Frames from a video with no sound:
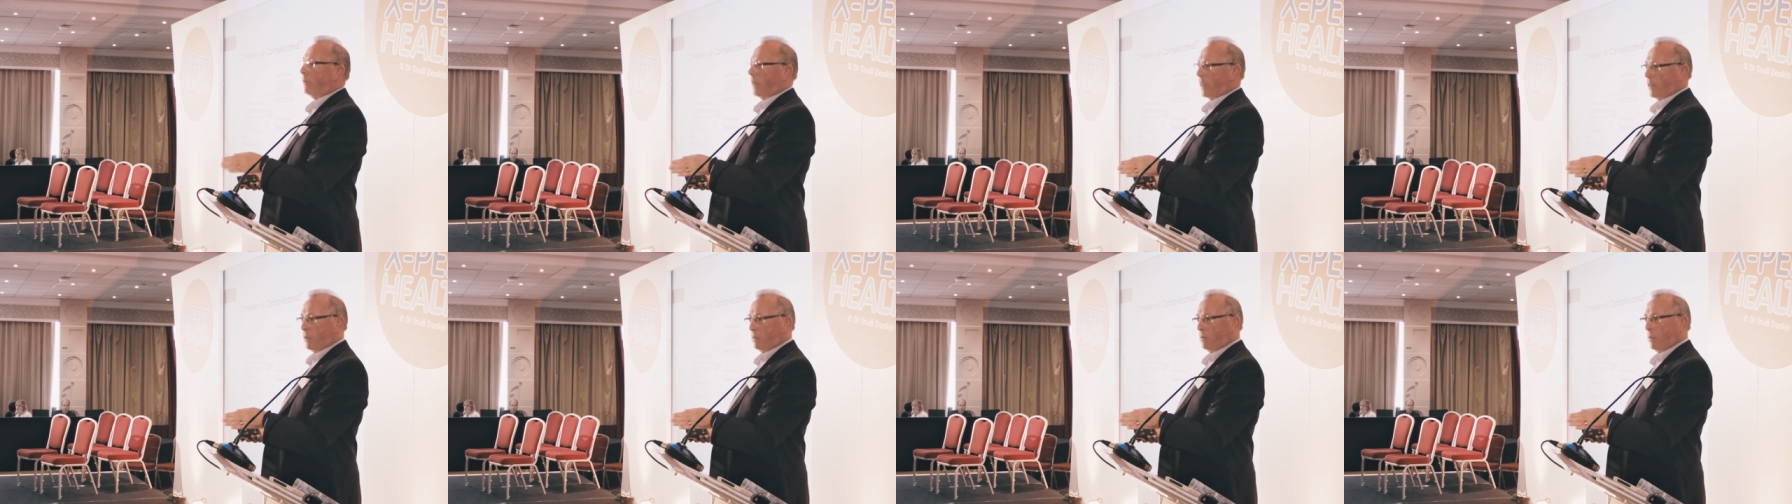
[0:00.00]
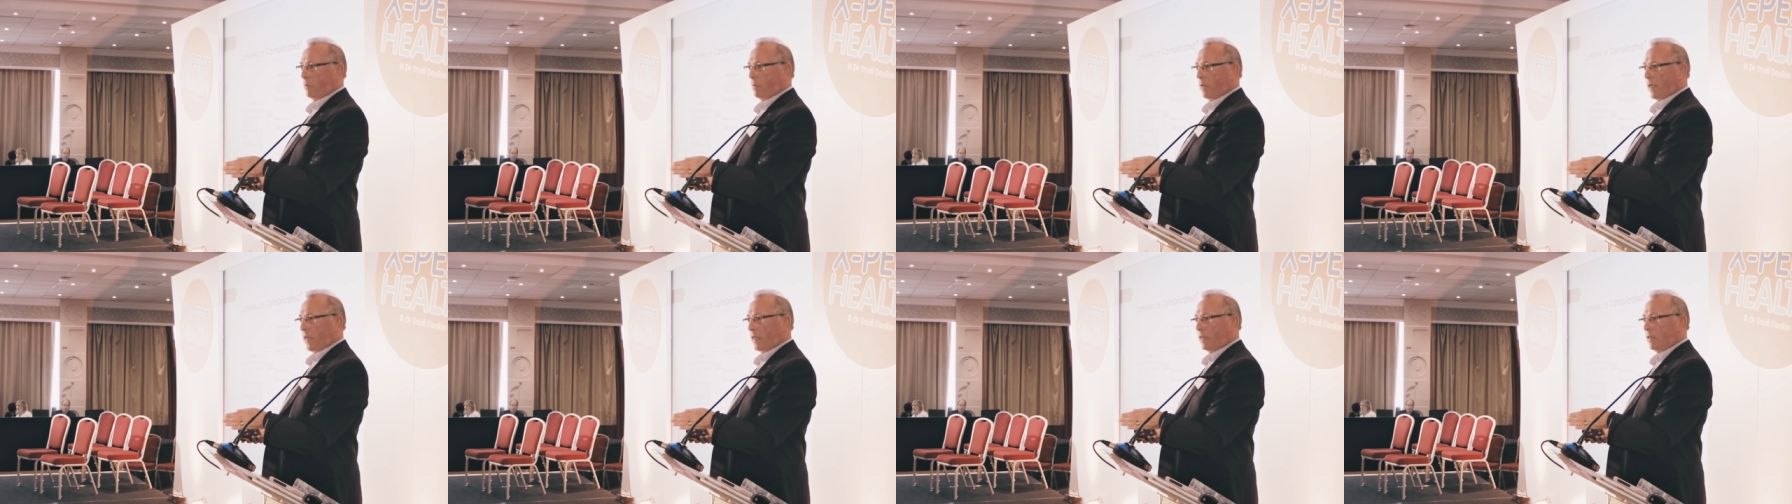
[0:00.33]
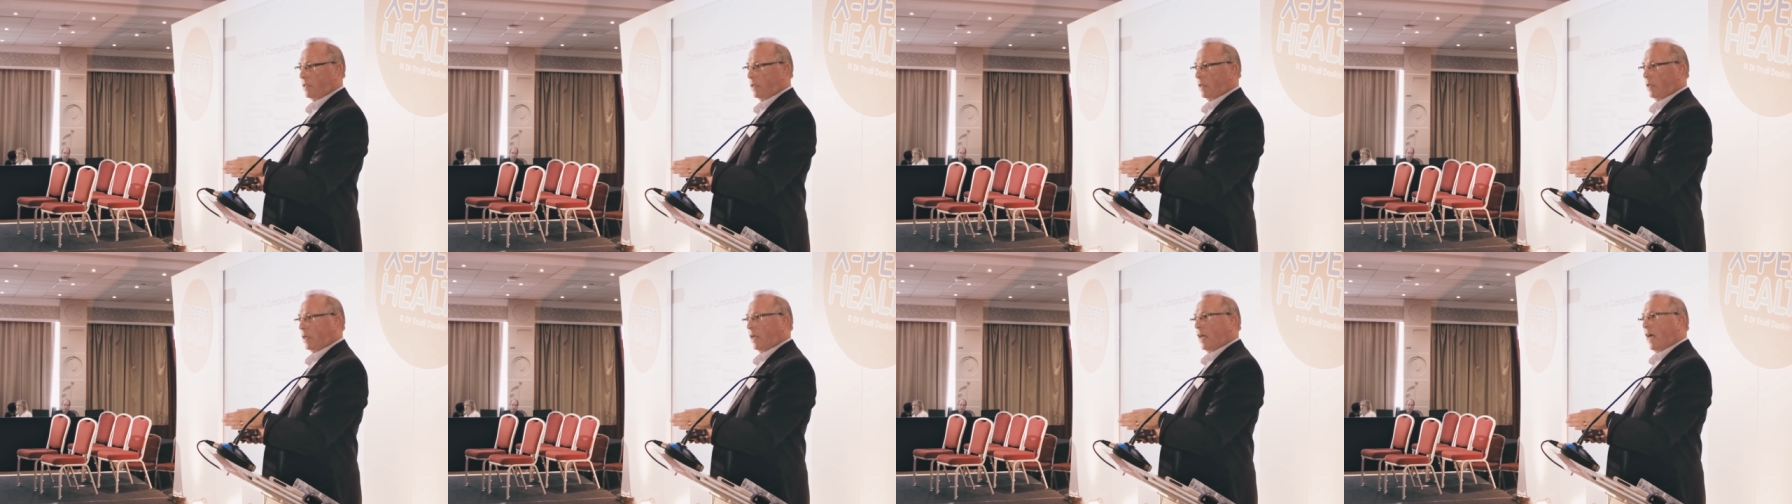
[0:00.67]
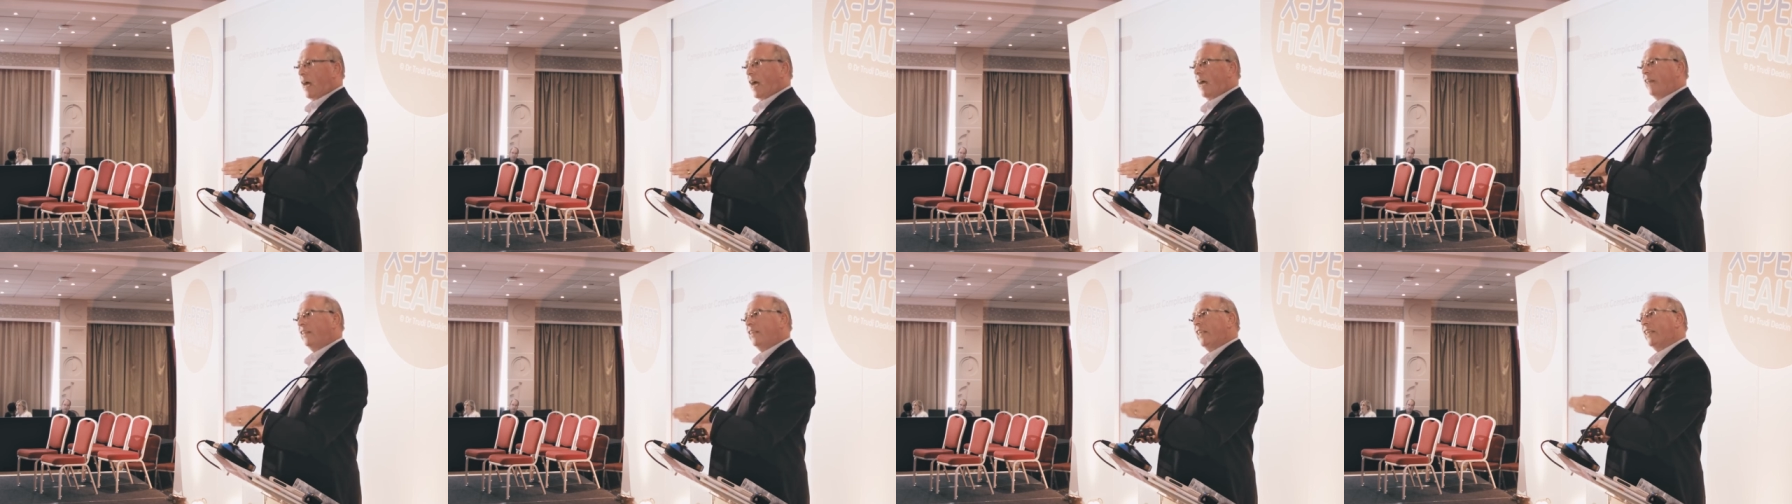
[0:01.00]
breaths per minute
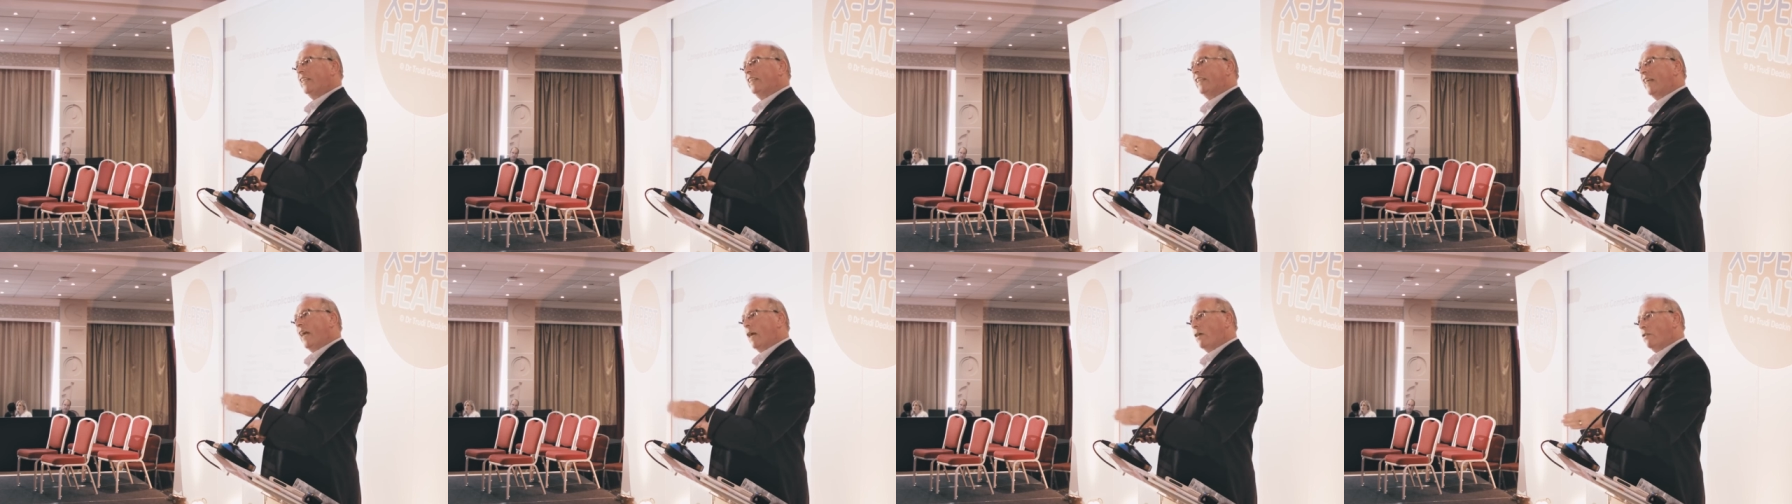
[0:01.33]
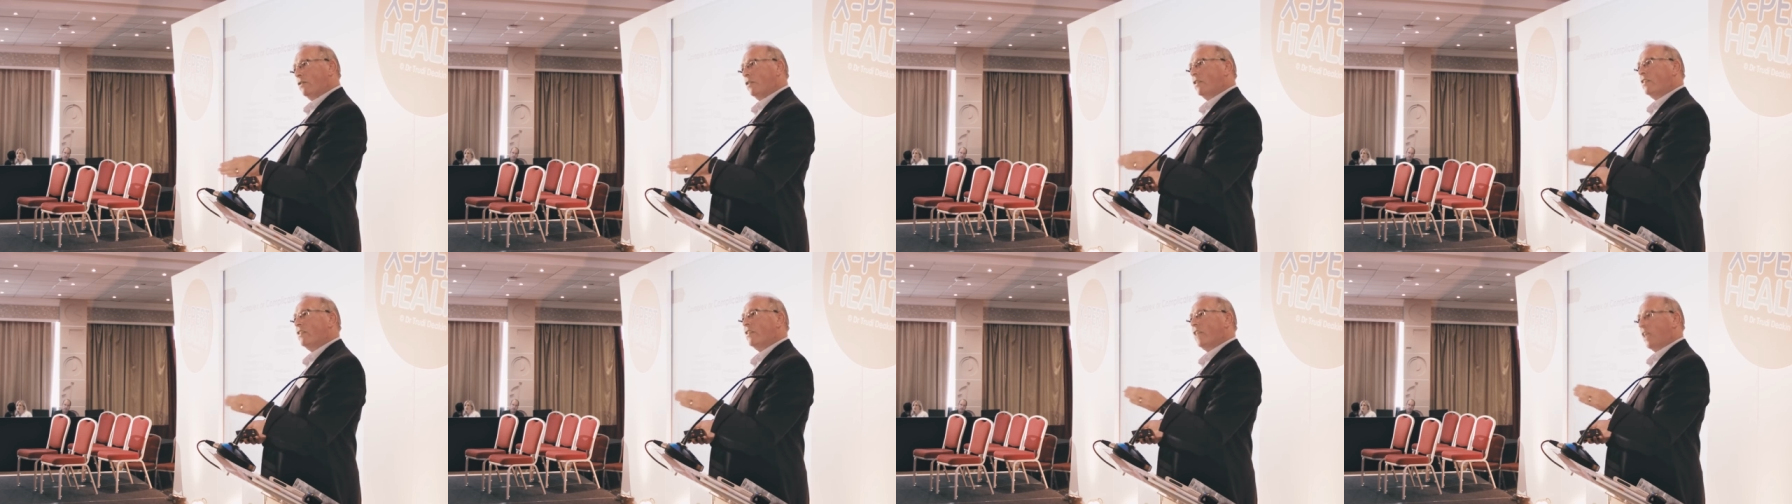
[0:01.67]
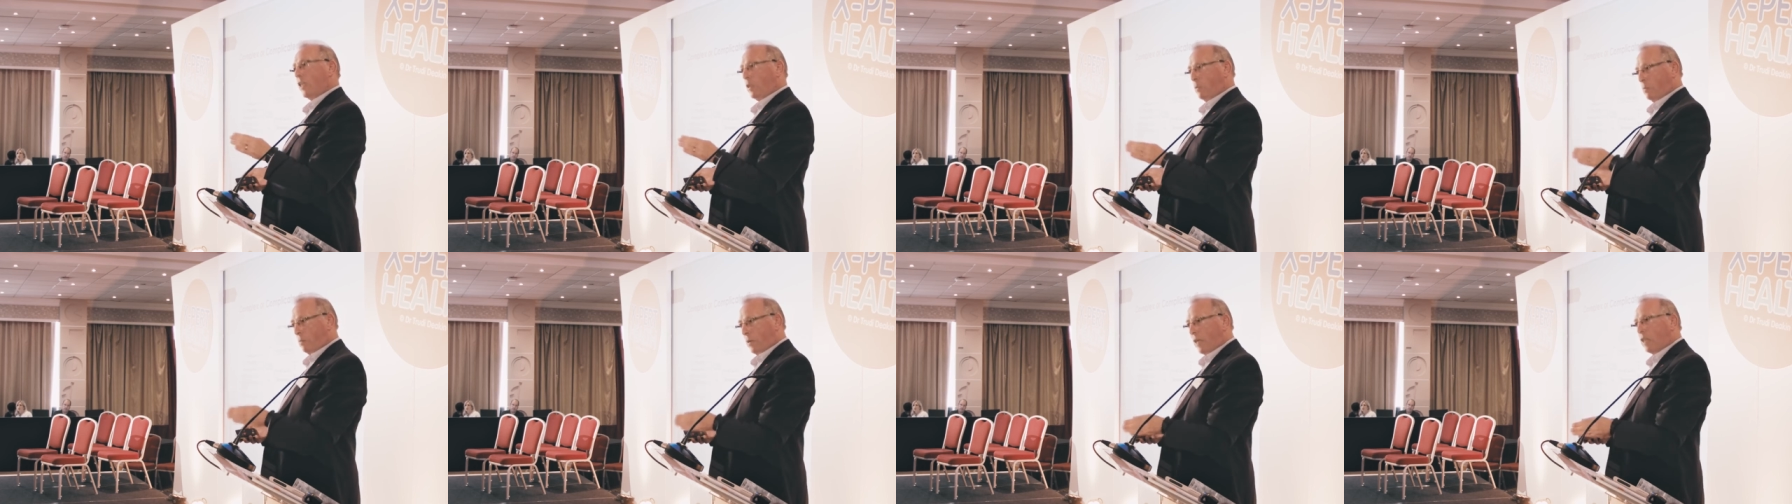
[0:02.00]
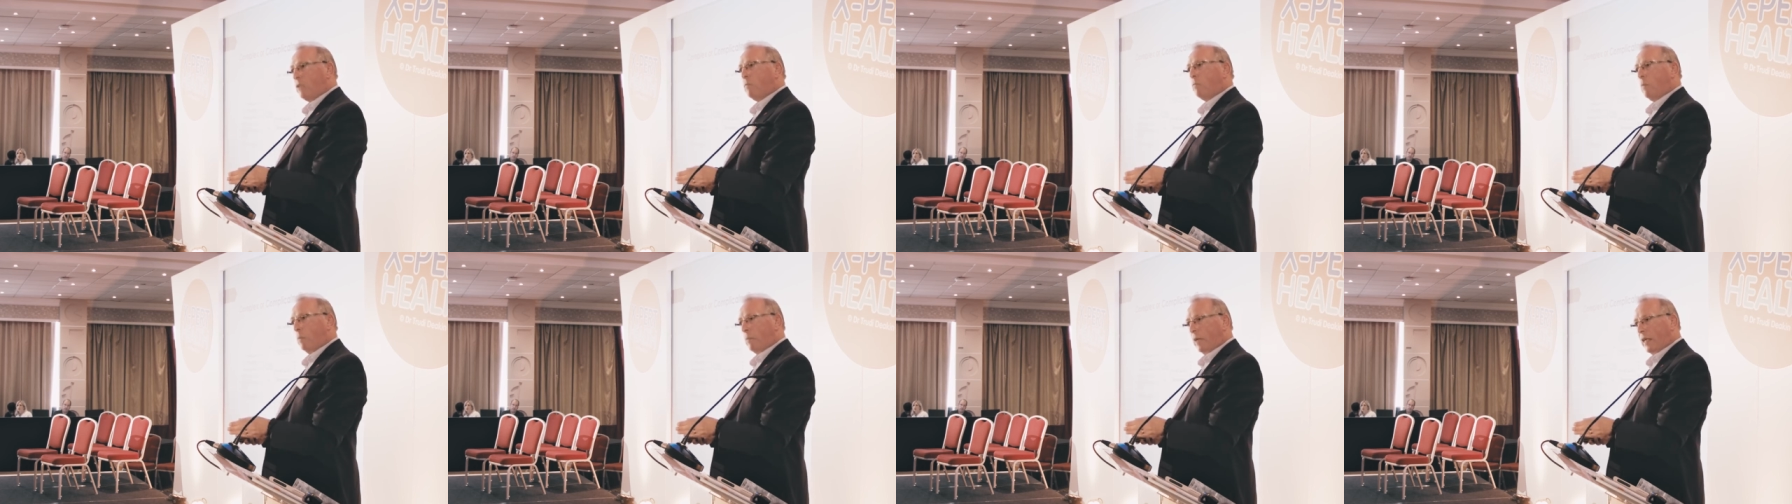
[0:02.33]
and then down to 6
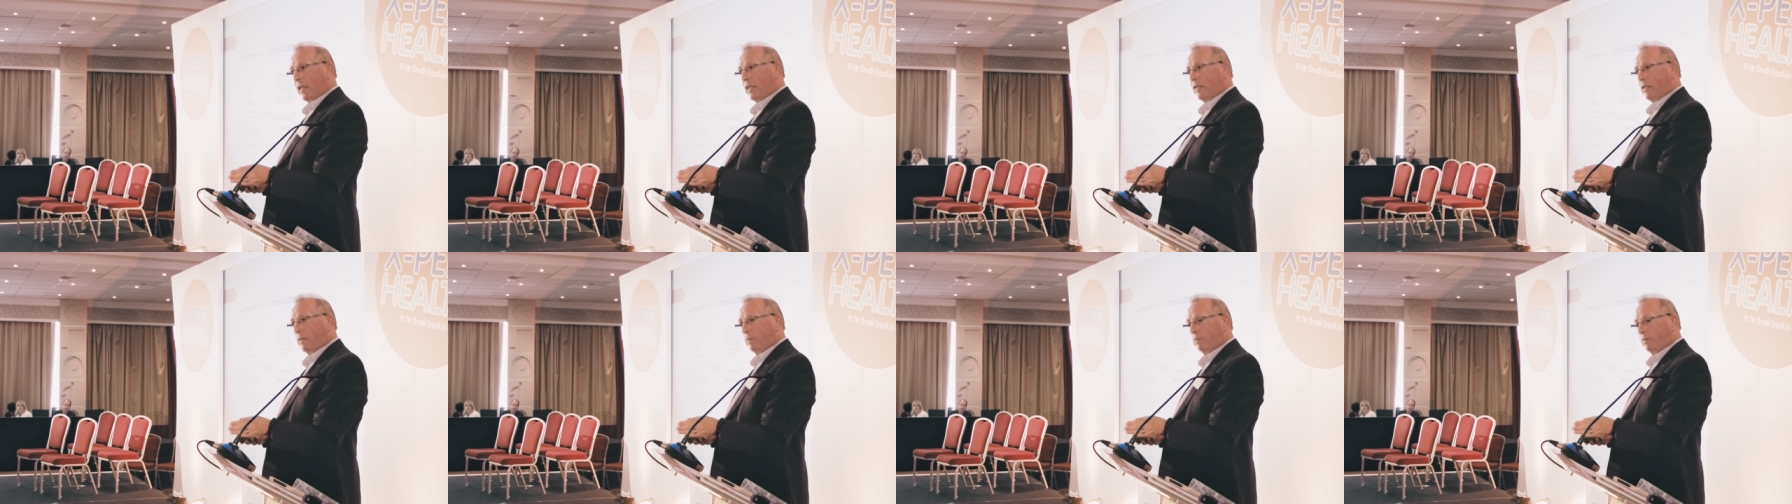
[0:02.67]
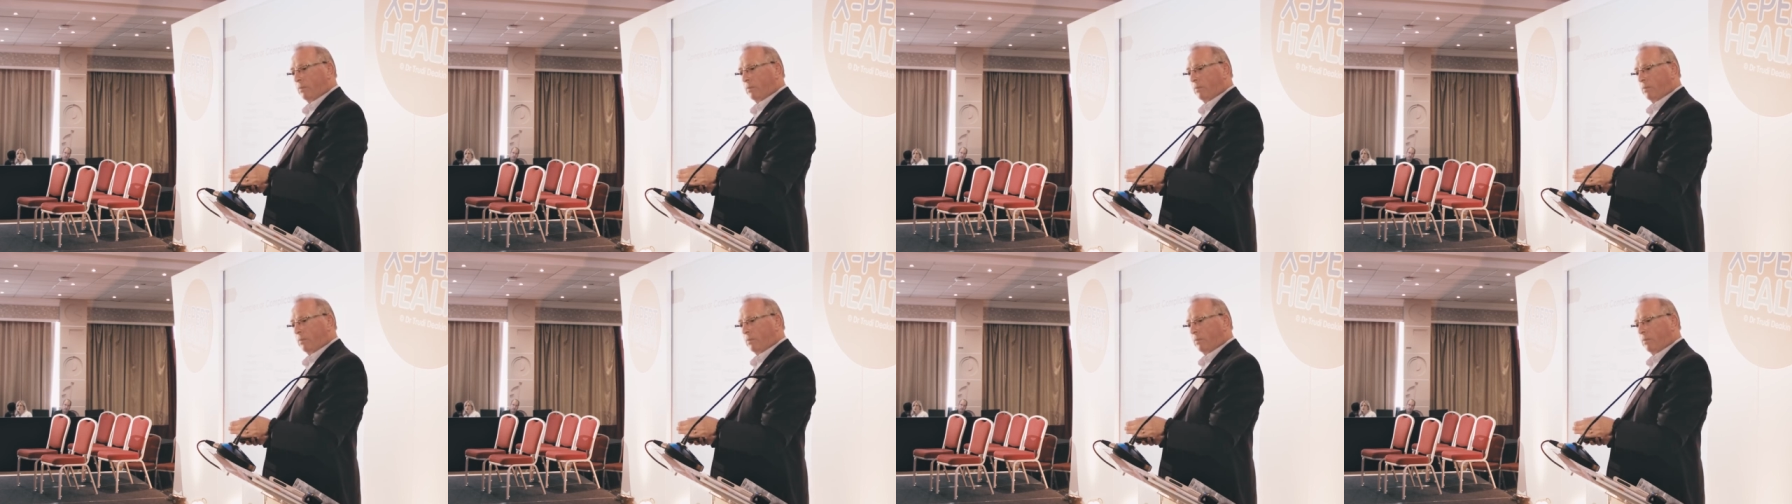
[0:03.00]
breaths per minute.